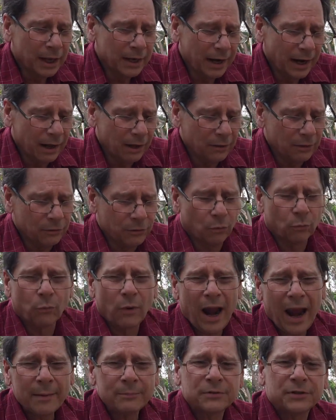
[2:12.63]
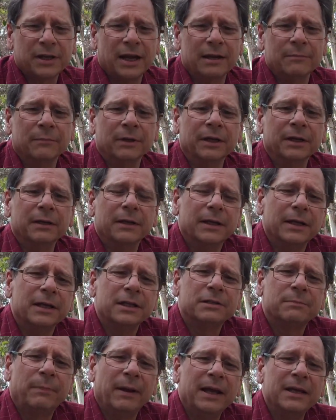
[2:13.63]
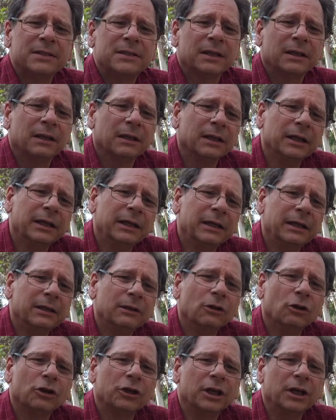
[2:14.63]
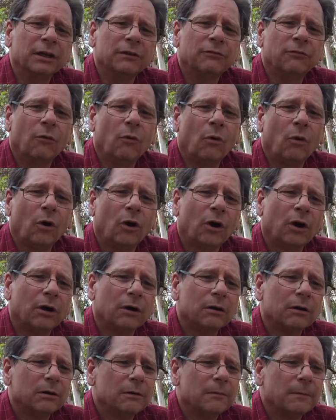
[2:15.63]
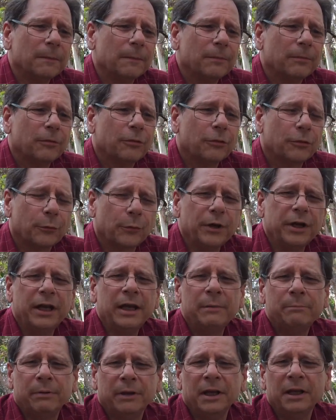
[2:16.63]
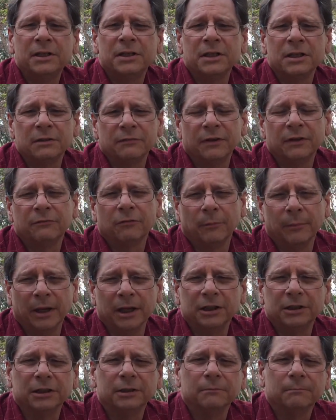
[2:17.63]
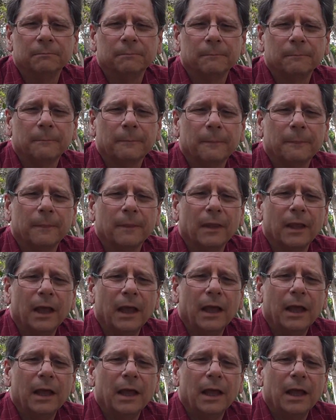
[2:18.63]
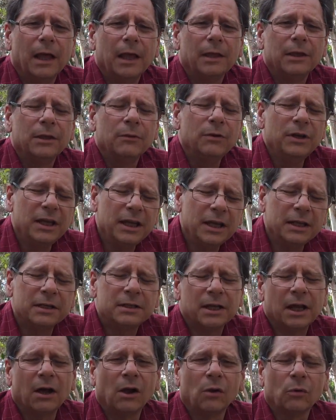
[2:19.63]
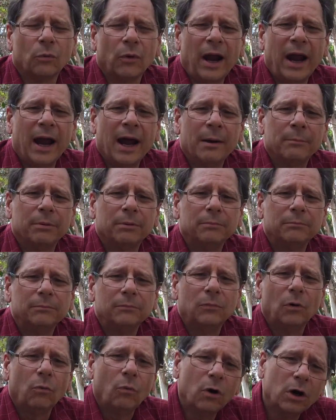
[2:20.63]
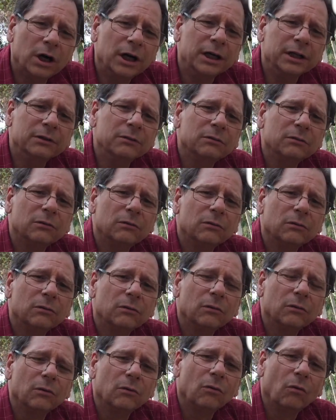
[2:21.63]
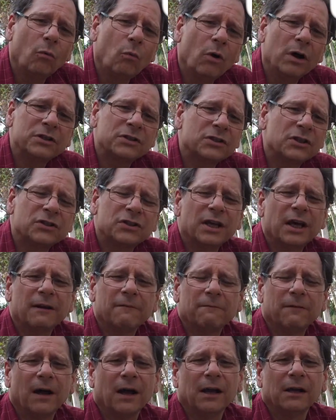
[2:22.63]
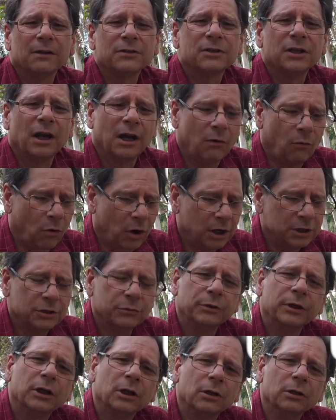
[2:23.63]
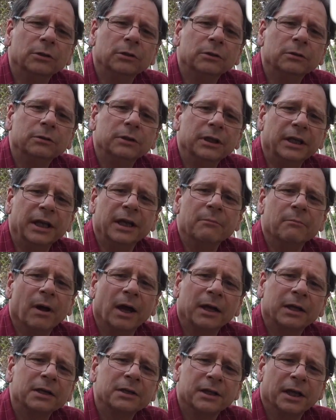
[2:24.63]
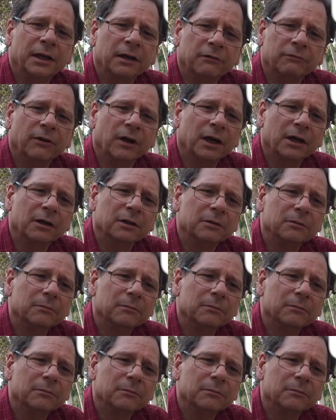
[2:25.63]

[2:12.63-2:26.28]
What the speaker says: Now, the wrap statement is basically looking for three pieces of information. You need to tell wrap, one, what's the set of files that I want to include in my container file?